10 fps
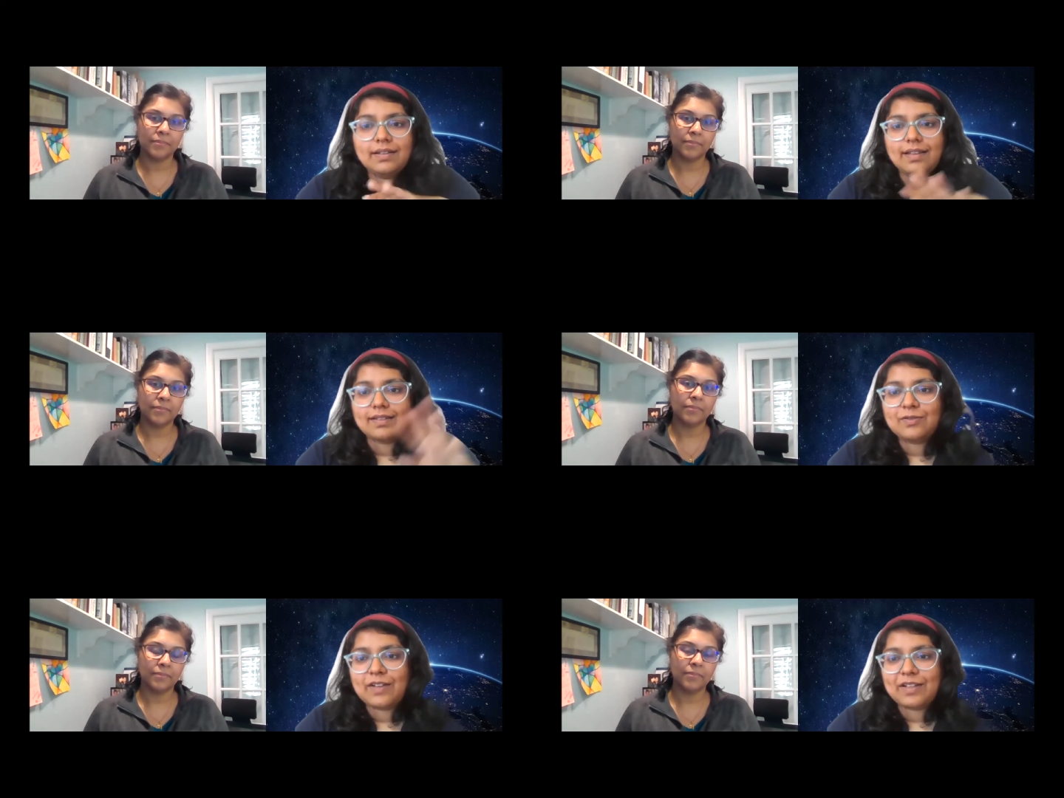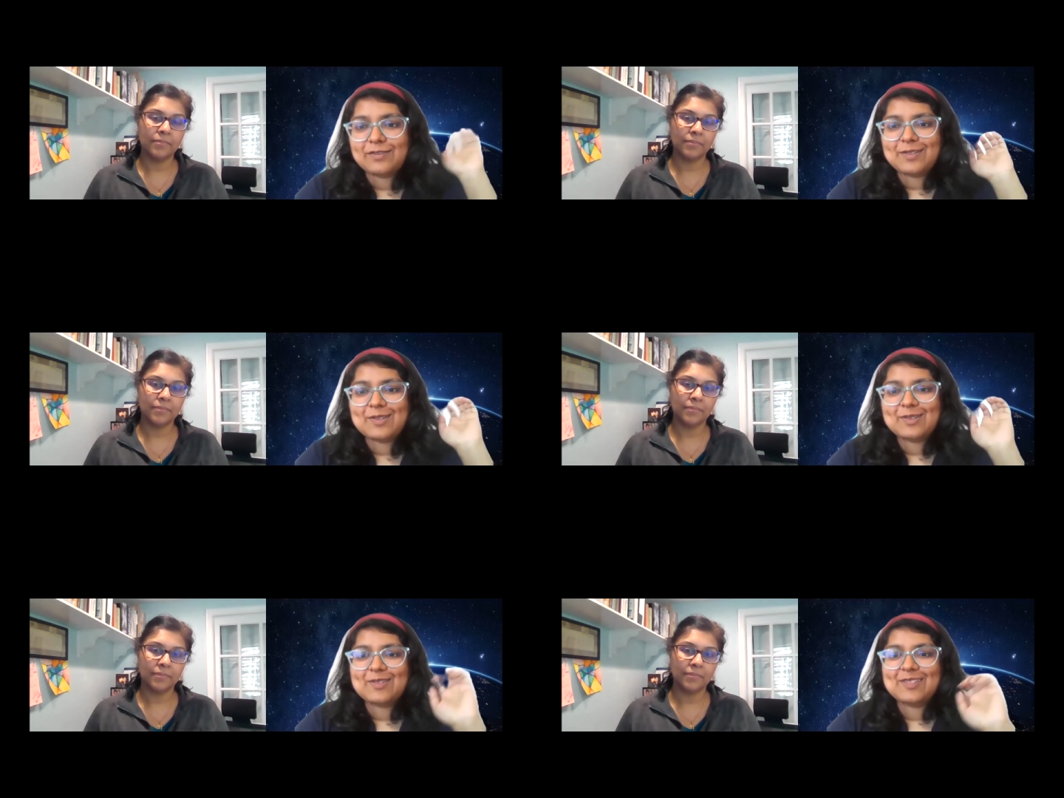Speaker 1: last five
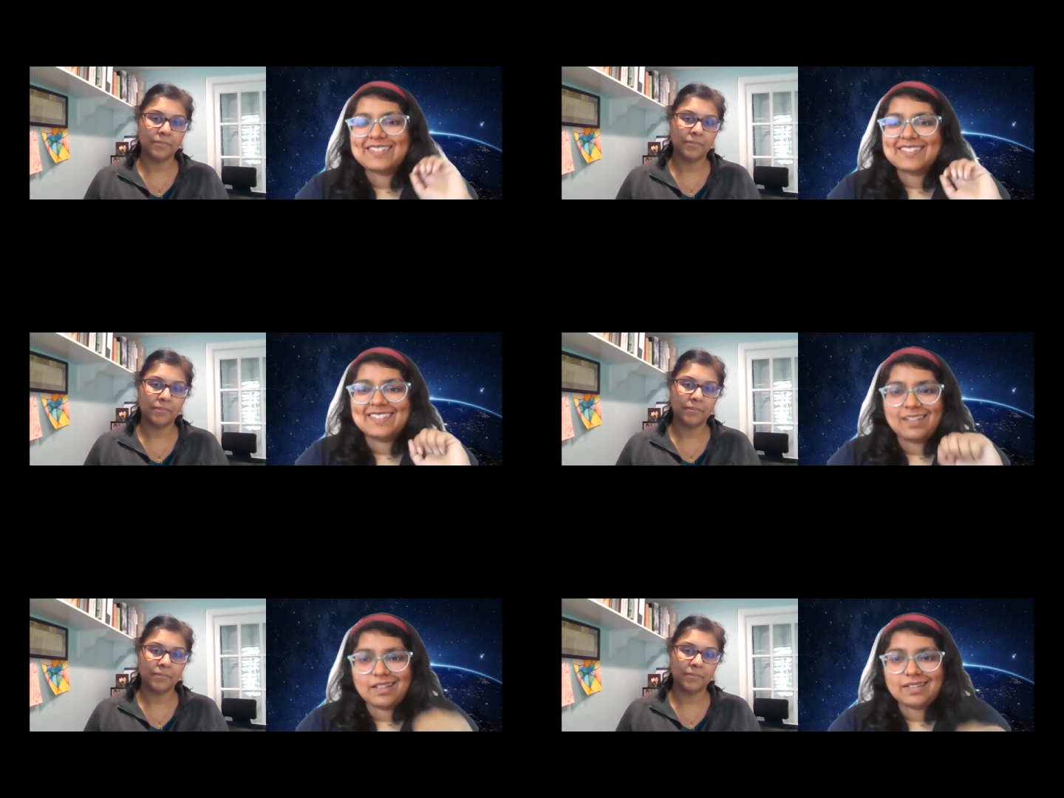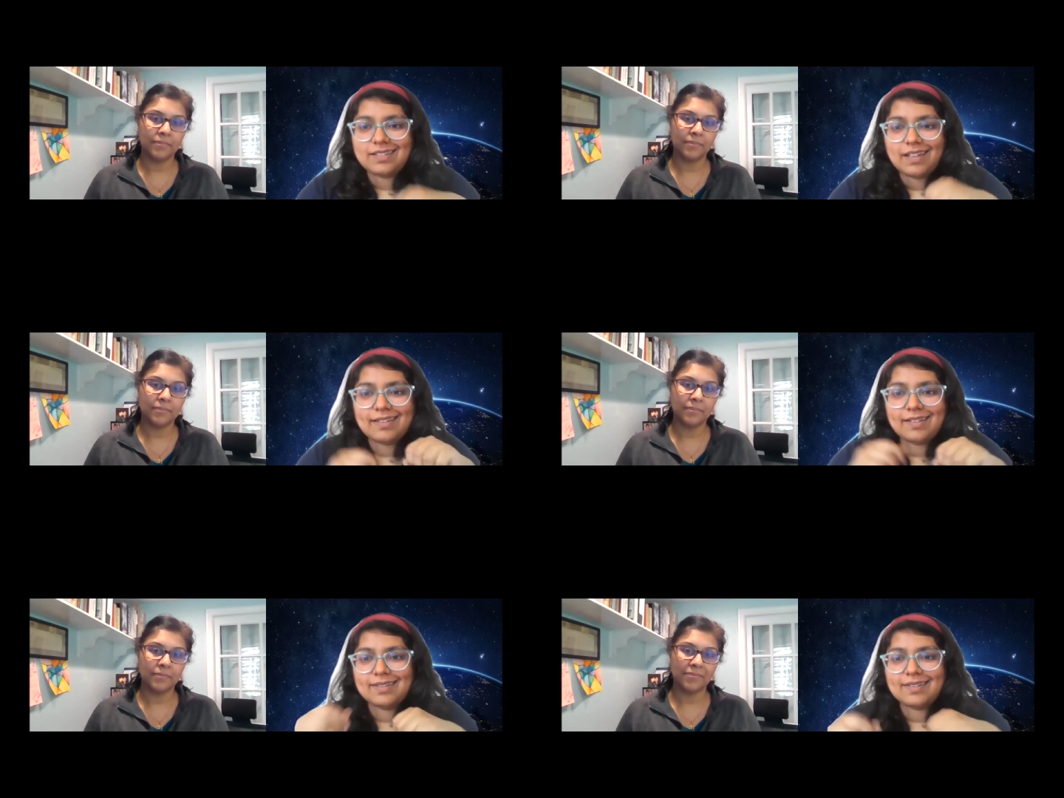years was just like
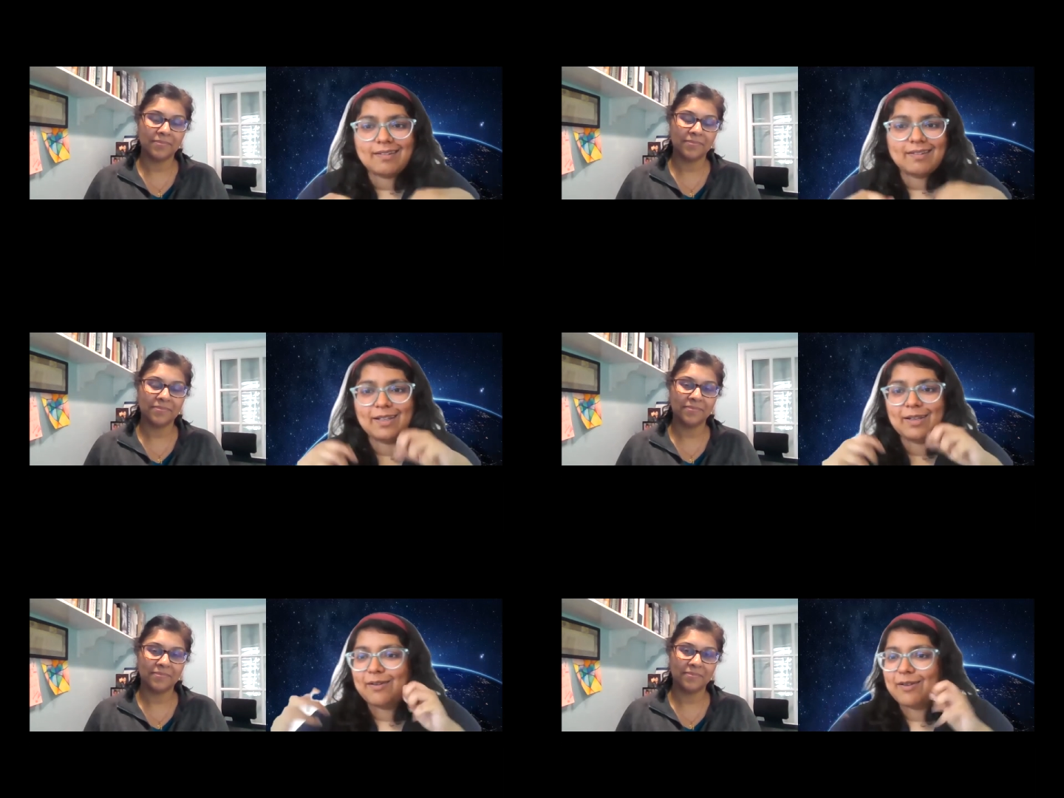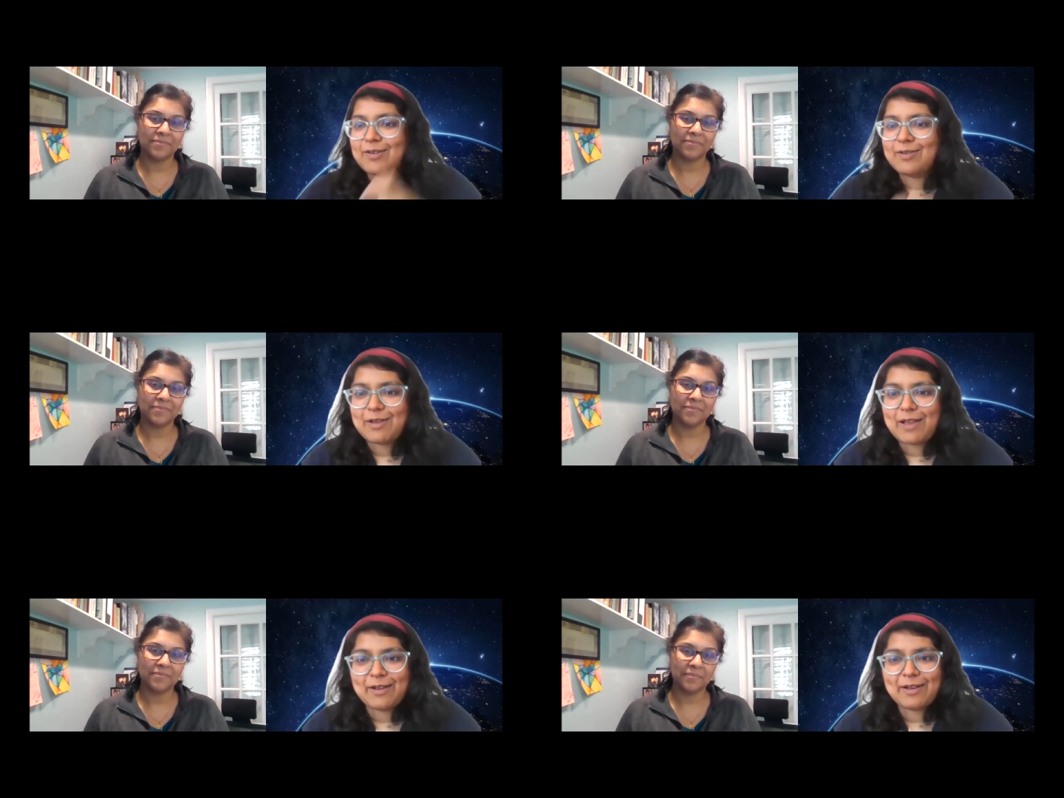studying,
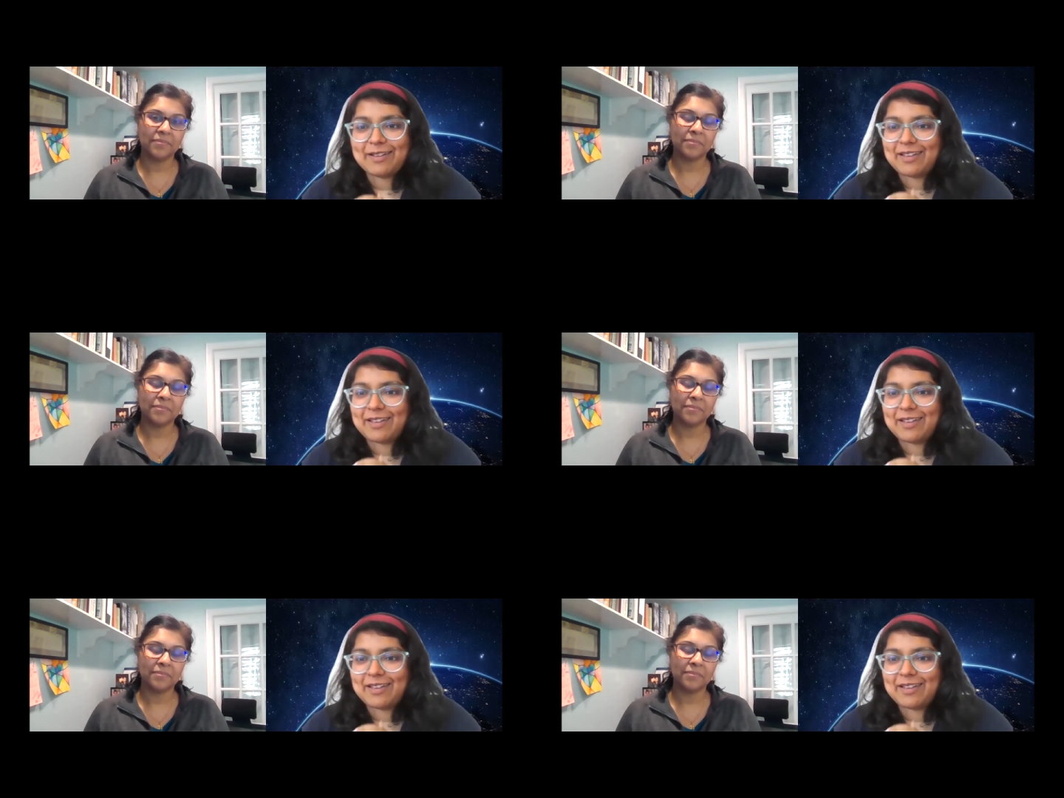studying,